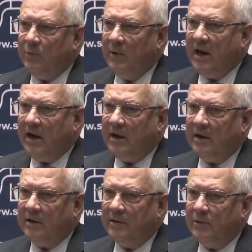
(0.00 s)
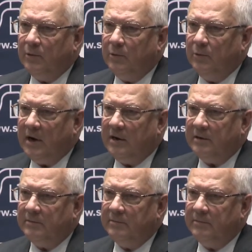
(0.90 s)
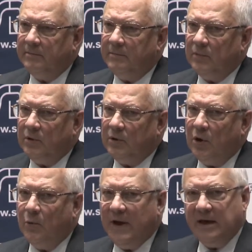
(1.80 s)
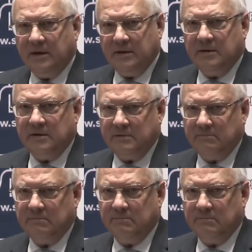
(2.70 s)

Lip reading: we're awakened